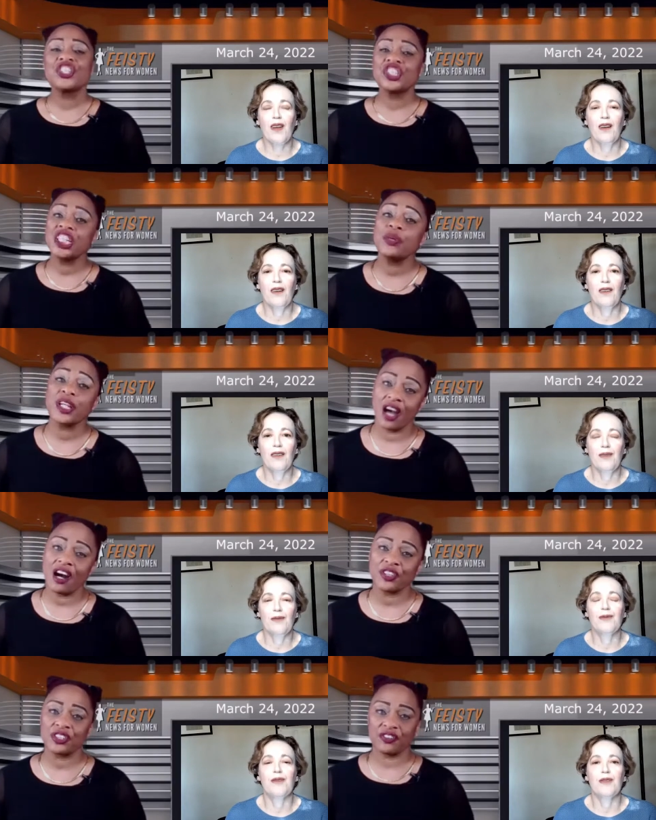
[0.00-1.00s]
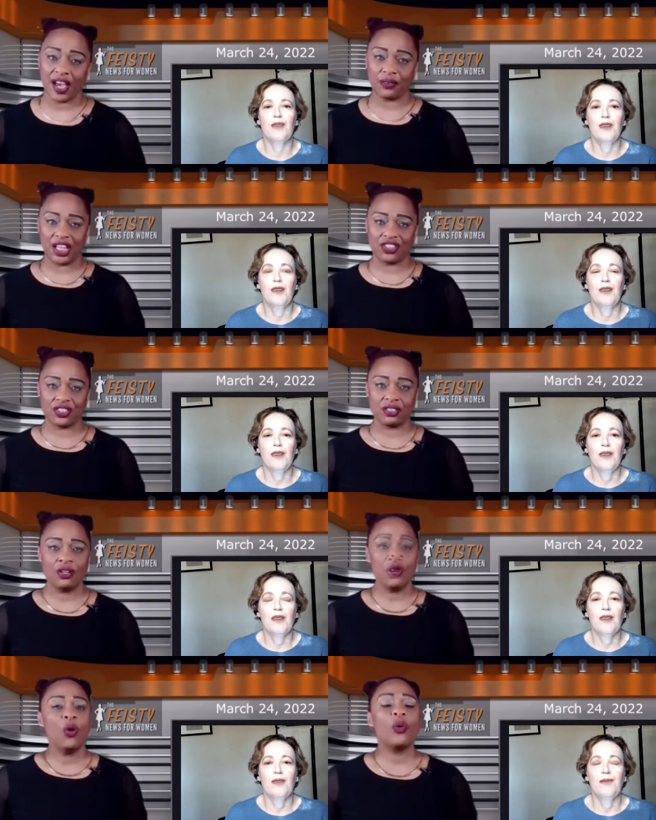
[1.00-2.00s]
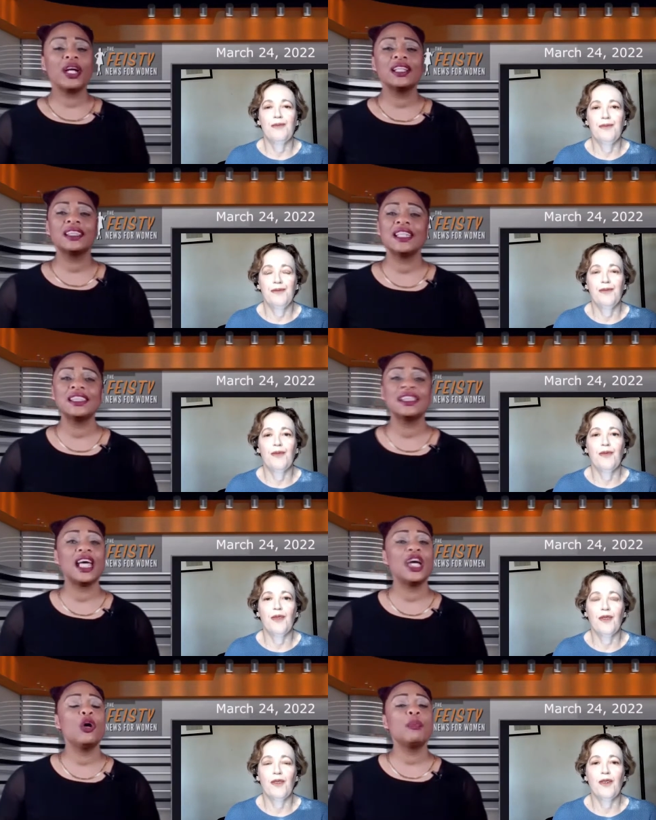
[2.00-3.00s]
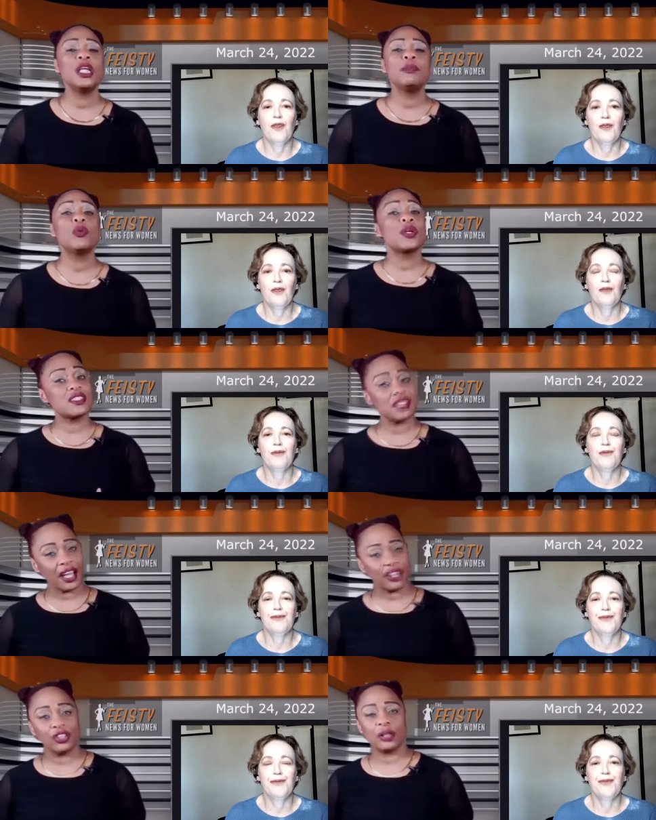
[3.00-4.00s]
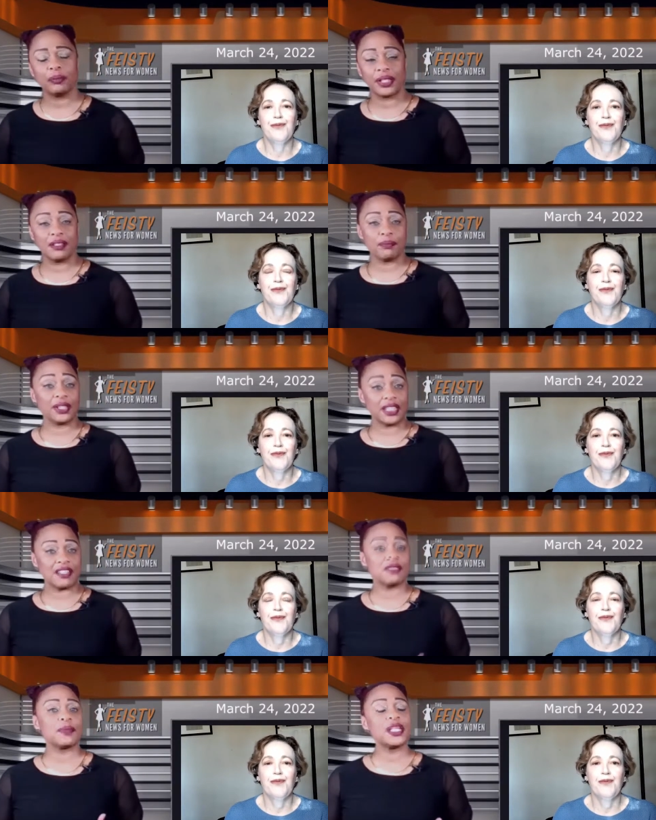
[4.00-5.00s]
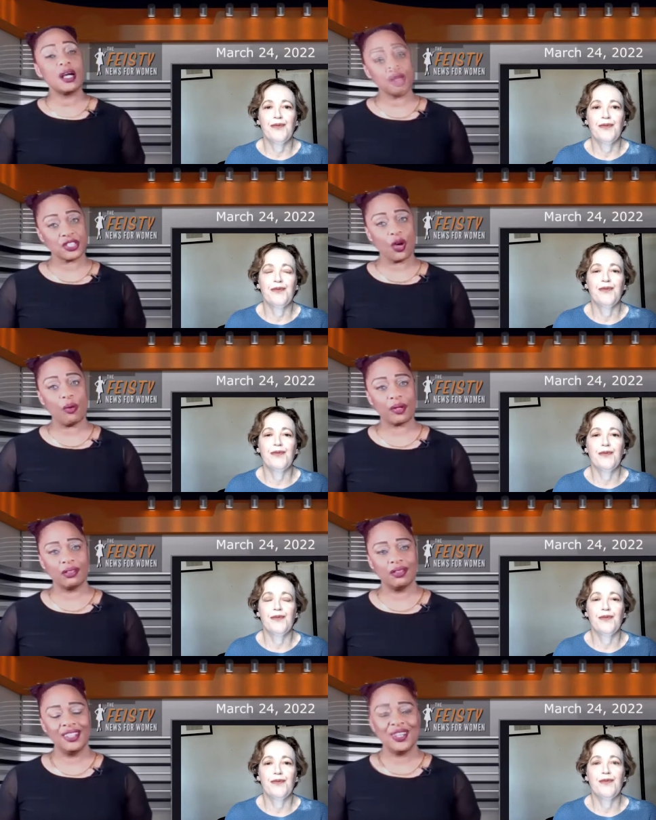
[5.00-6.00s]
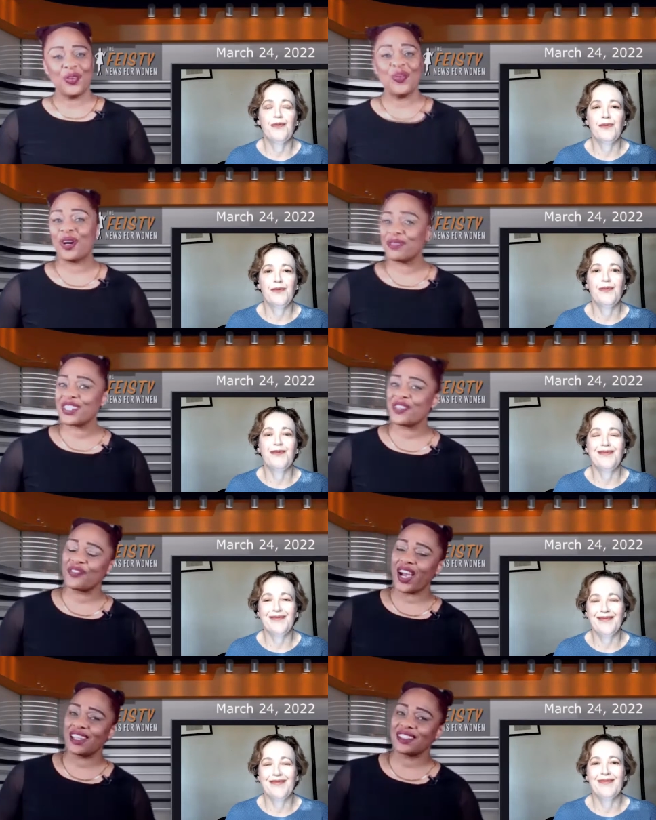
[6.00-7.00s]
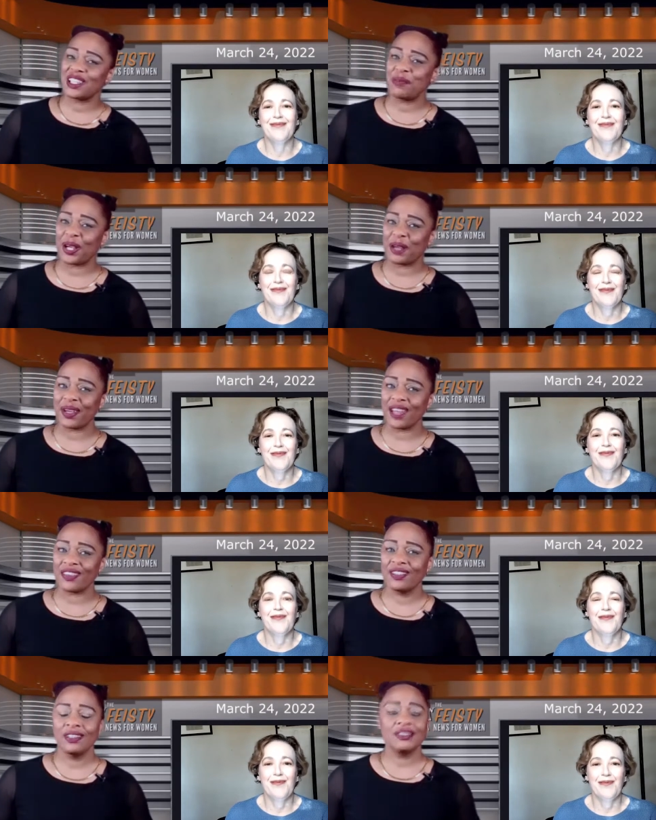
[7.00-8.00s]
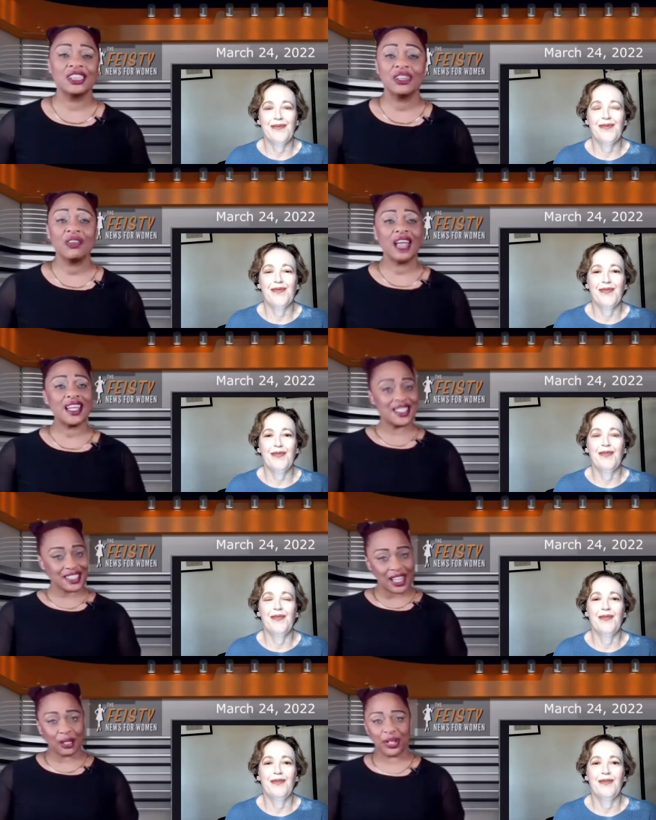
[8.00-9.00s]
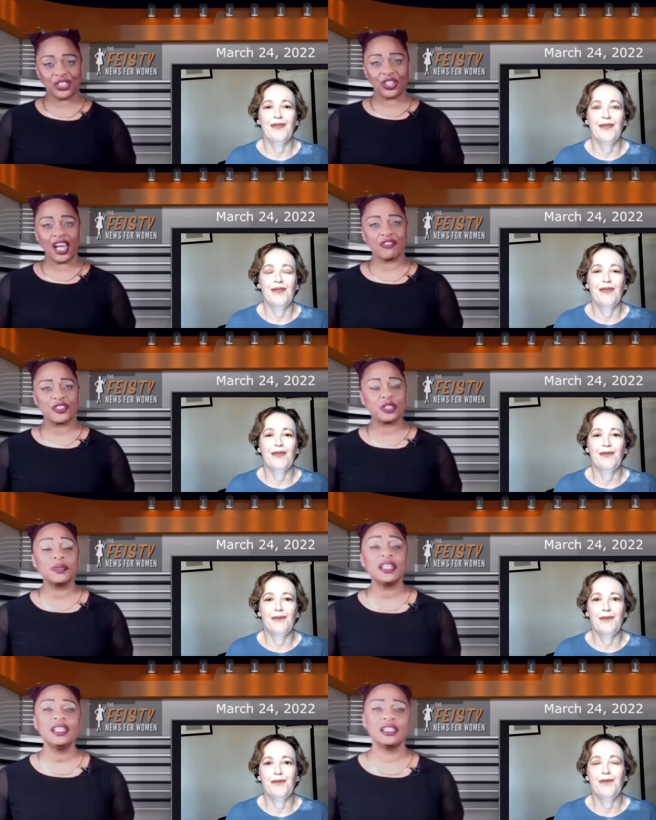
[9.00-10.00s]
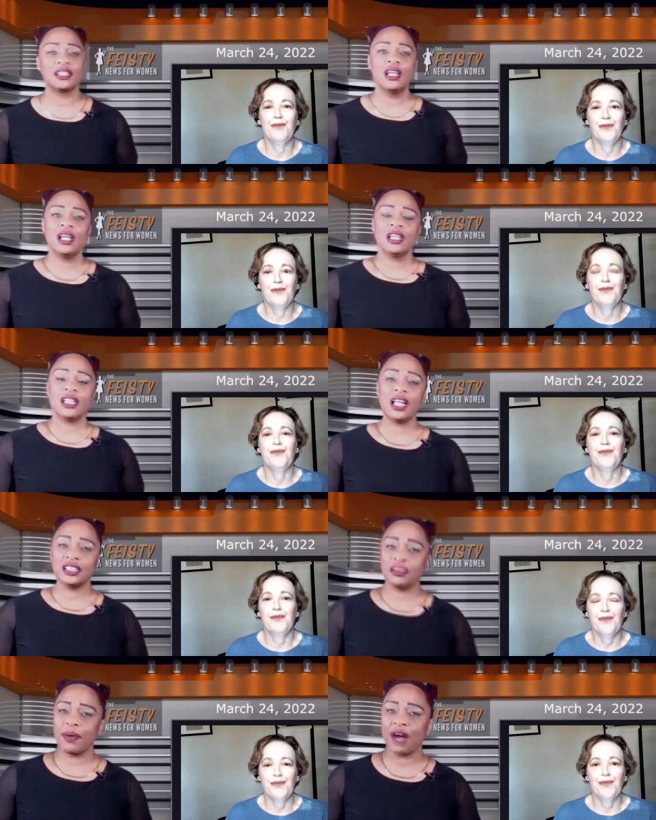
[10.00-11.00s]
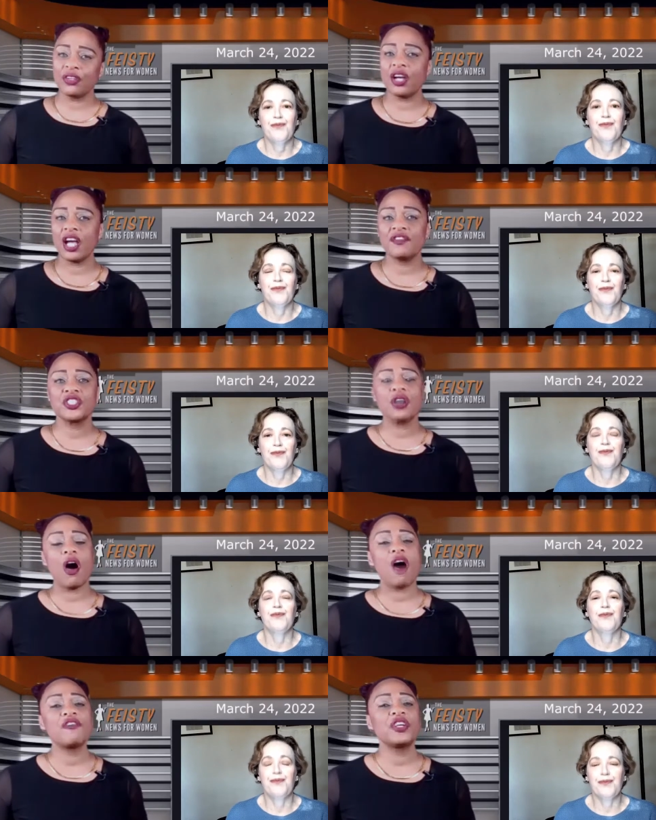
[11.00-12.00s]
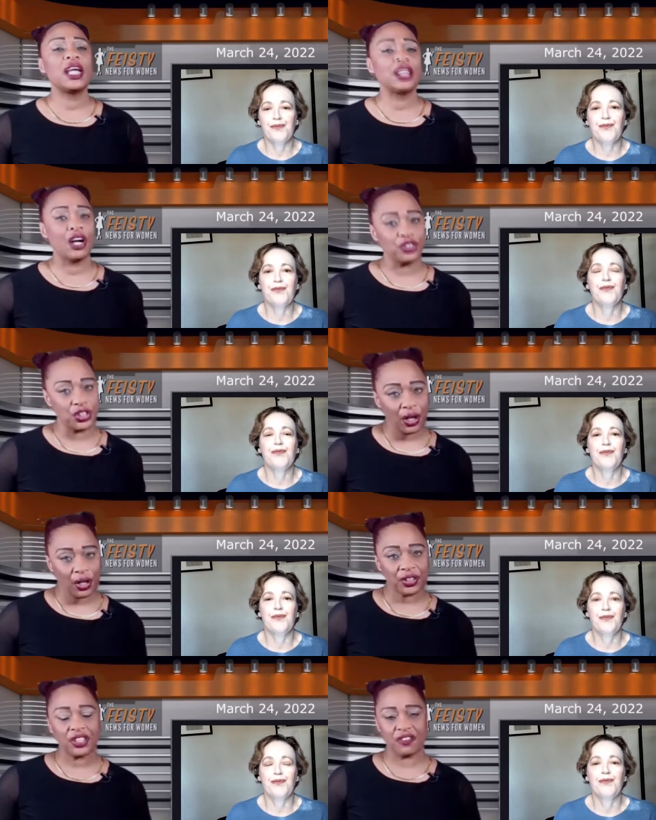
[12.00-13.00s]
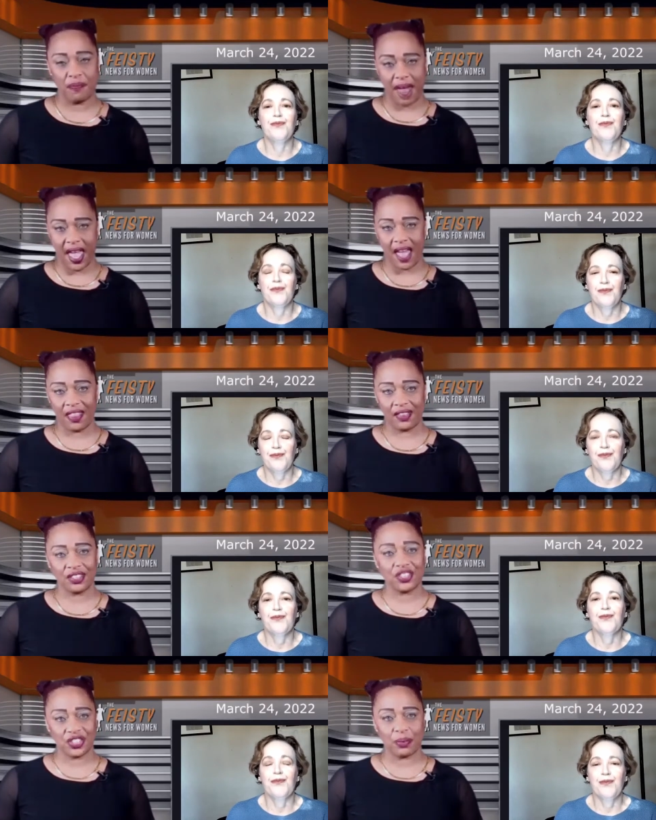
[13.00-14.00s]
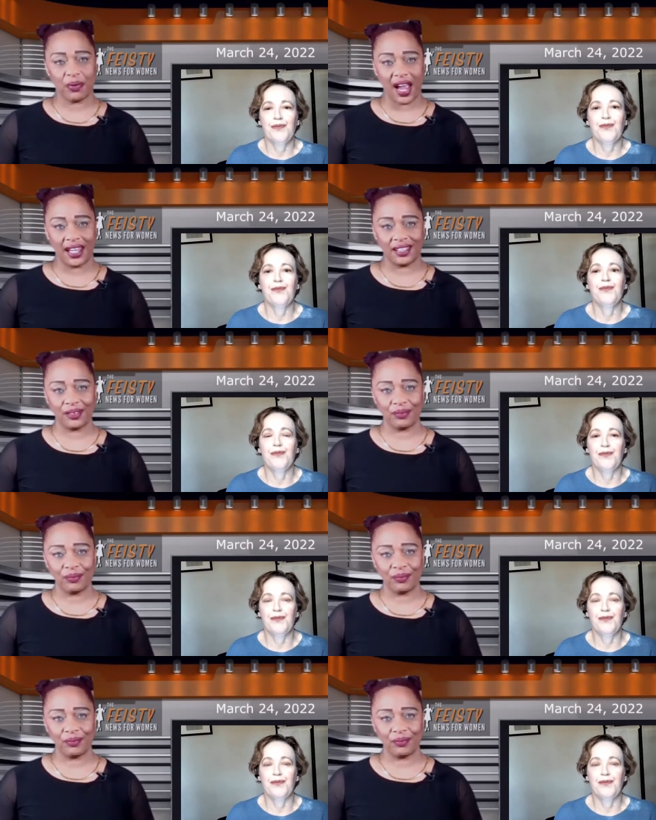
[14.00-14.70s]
Speaker 1: She Recovers Foundation, organizations that help people with secular beliefs become sober. Welcome to the Feisty, Mary Beth. We're so glad to celebrate your efforts. Please tell us about your effort to offer an alternative path to sobriety.